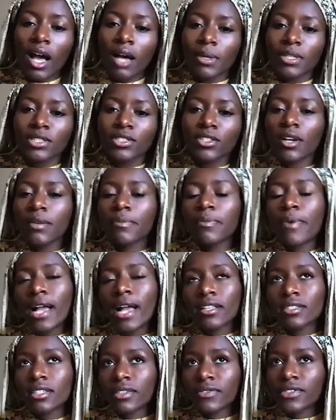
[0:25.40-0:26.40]
started
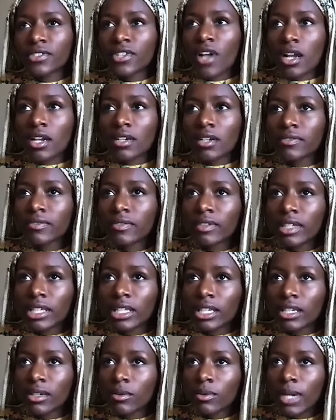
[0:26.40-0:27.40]
practicing
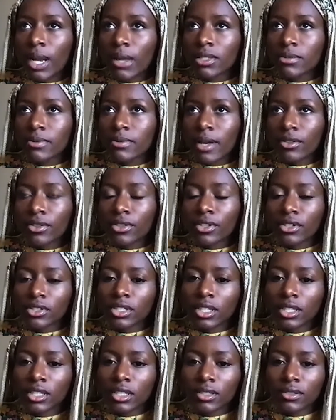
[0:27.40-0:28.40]
photography when I was about
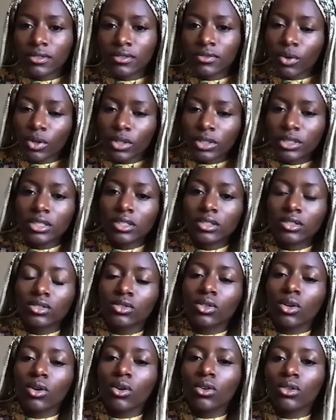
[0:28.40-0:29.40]
13 and 14 years
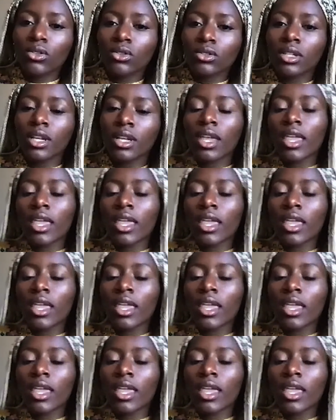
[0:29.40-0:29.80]
old.